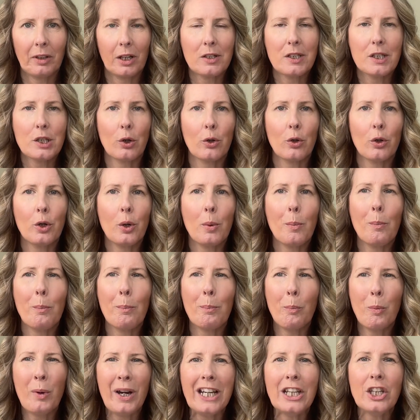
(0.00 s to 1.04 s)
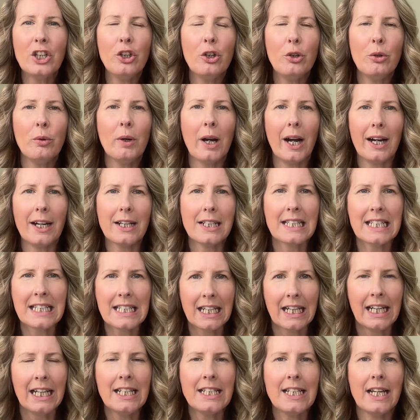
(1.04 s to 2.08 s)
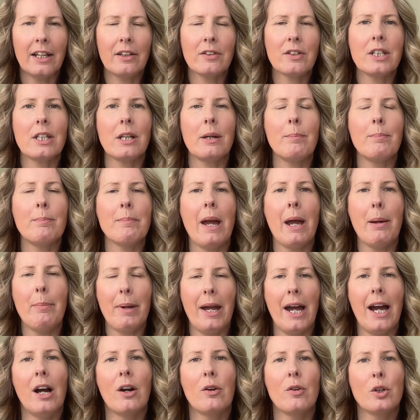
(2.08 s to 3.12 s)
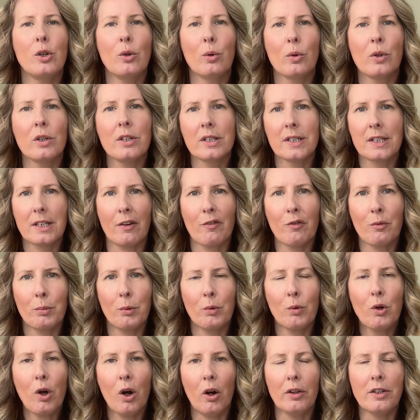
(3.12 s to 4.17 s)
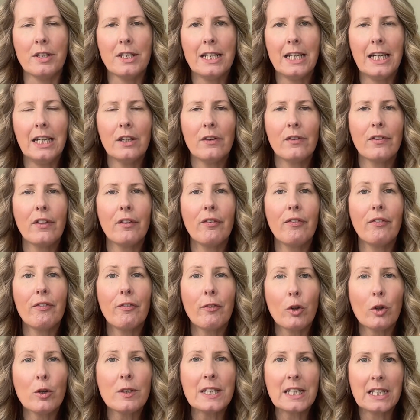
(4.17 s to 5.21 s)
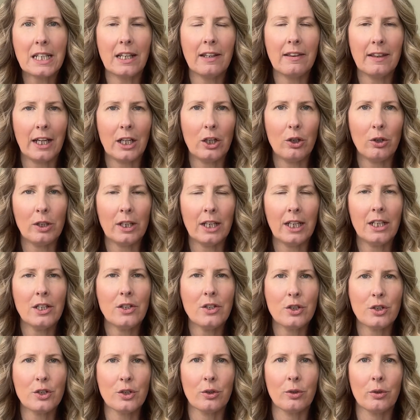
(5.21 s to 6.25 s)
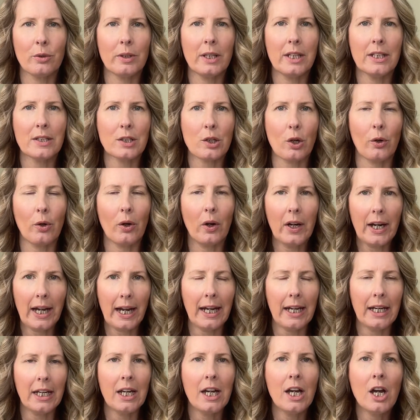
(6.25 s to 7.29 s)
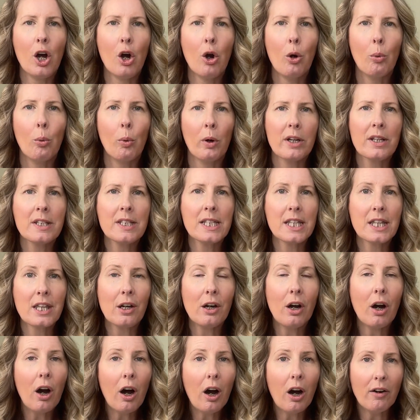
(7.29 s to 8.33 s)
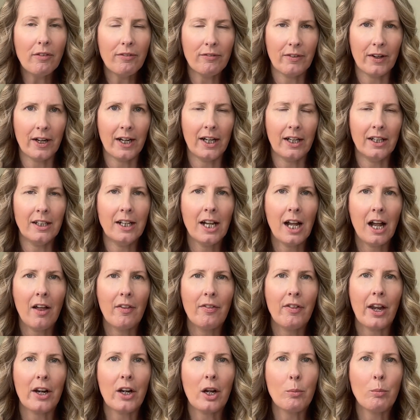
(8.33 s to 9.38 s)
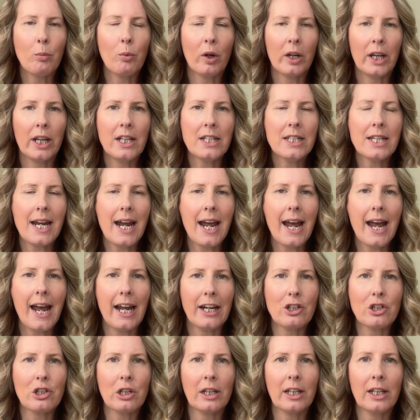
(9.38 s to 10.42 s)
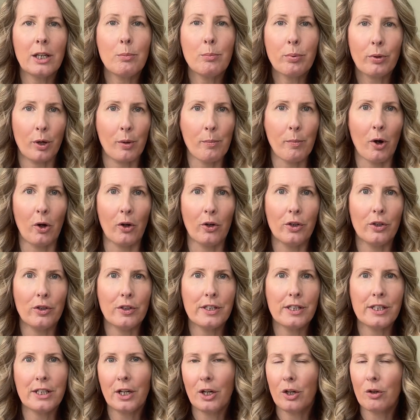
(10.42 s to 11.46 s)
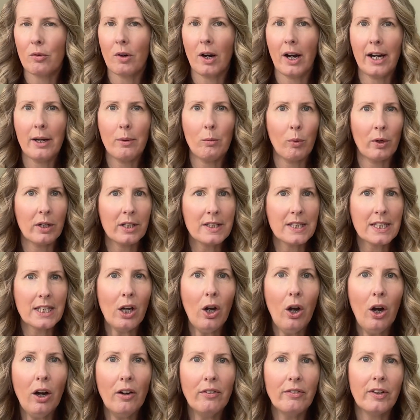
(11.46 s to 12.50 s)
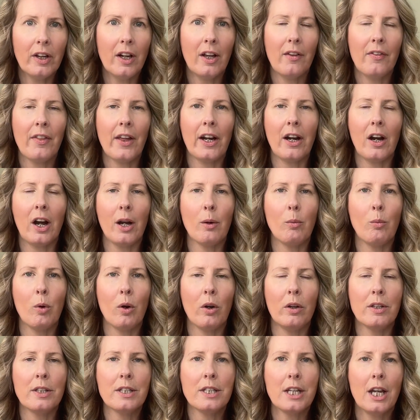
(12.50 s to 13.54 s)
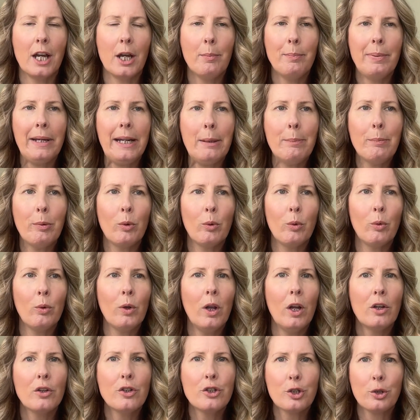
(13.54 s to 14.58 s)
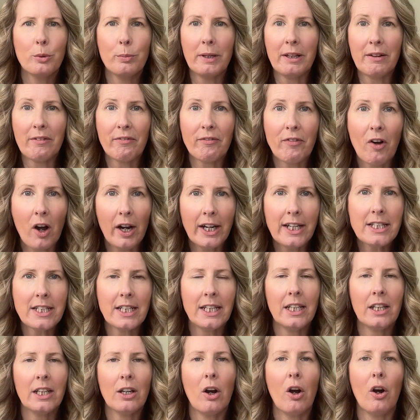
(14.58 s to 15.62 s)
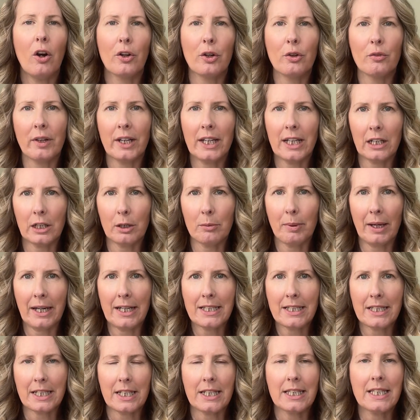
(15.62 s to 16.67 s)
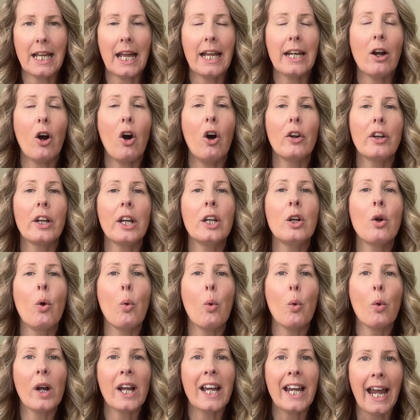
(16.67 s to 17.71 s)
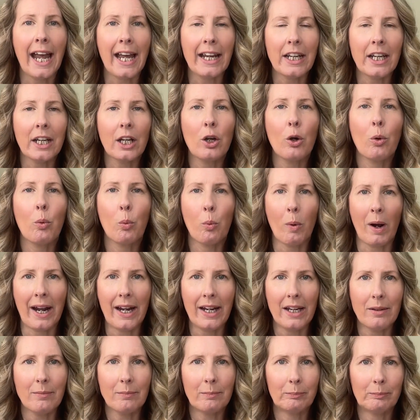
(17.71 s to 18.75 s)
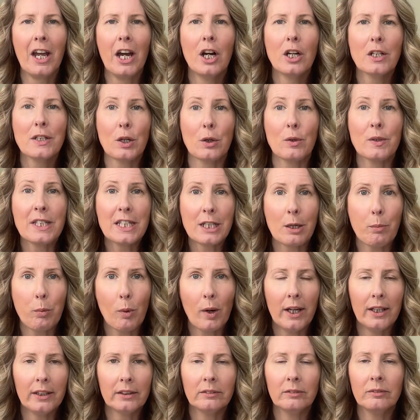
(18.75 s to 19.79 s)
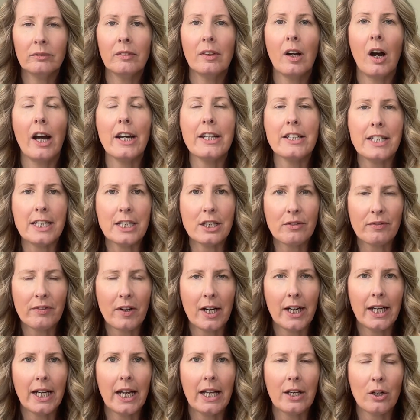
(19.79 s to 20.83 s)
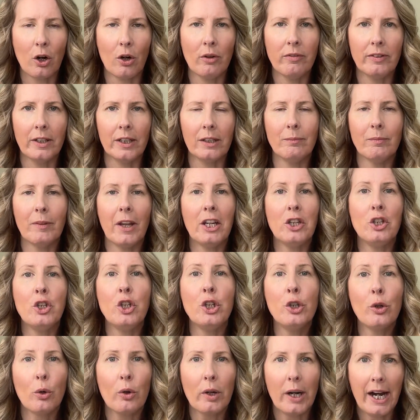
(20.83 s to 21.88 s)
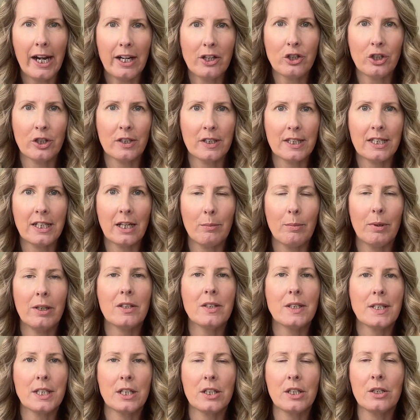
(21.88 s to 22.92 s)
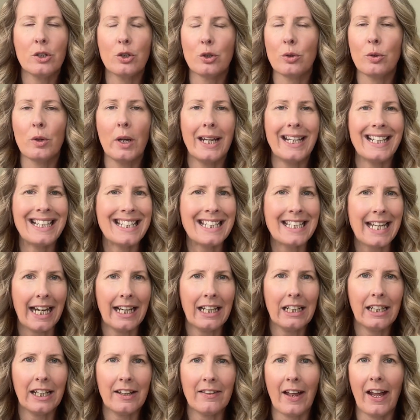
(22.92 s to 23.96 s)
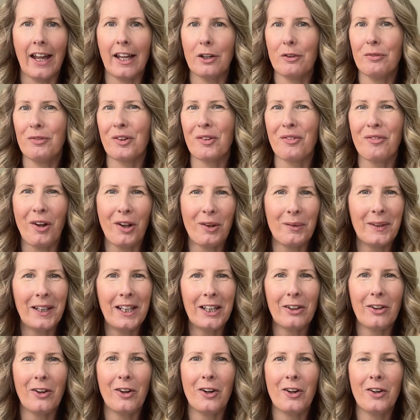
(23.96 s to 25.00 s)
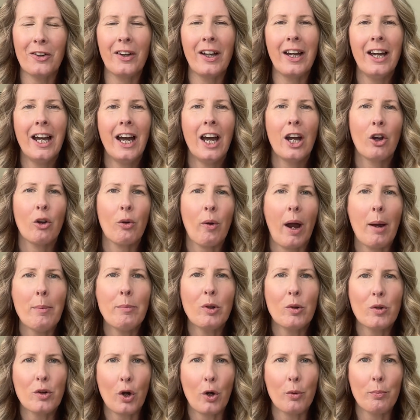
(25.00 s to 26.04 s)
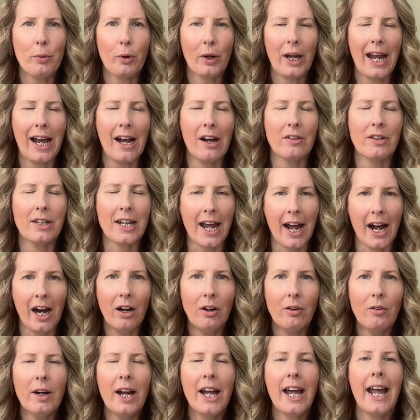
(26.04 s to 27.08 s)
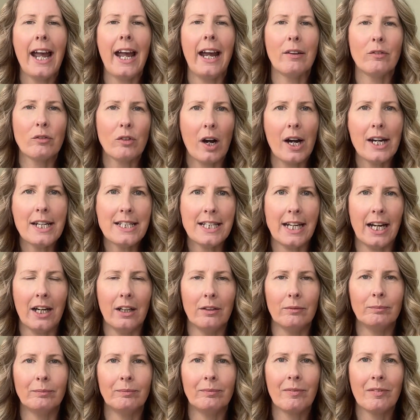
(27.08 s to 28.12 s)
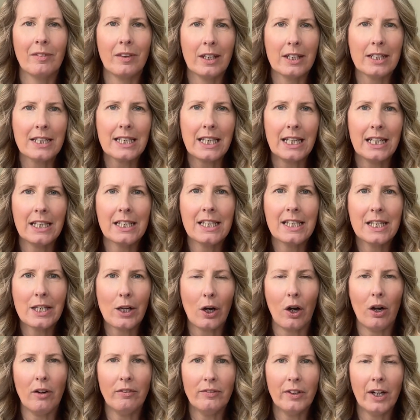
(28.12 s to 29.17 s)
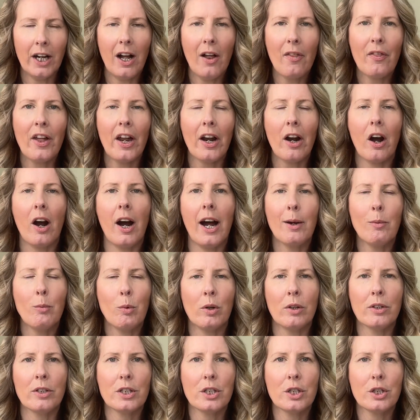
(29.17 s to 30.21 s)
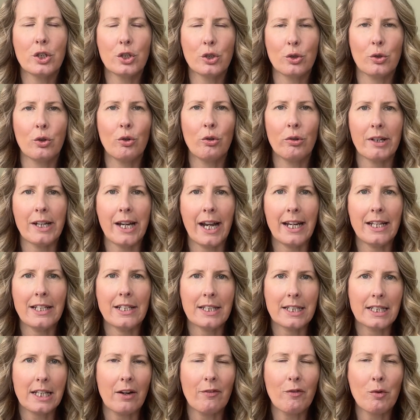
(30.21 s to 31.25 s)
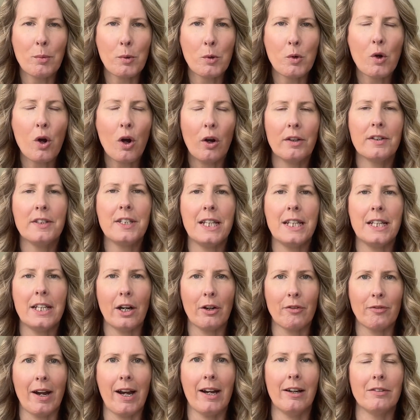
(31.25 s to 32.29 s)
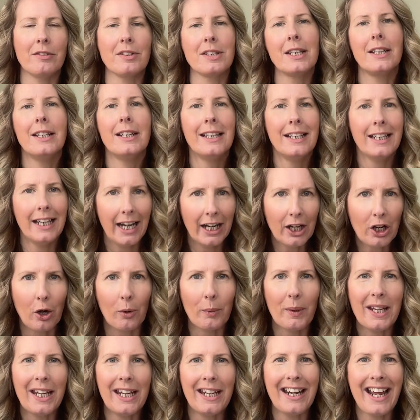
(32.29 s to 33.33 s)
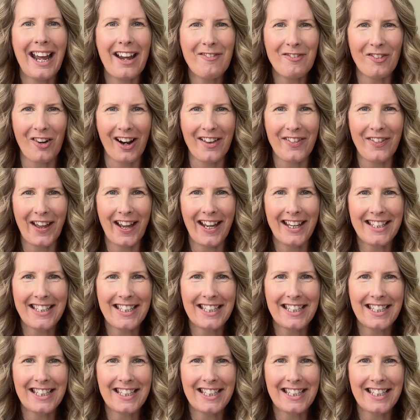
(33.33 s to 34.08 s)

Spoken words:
So when you are sitting down to map out your discoverable content, the first thing that you need to do is go, okay, what is the offer that I'm wanting to actually promote, right? What is the offer that I want people to be finding on a regular basis and on an organic way? So step one, identify an offer. And your action step is to do exactly that. If you're following along, grab your notebook out now and write down, this is the offer that I want to create discoverable content around, and go ahead and write that.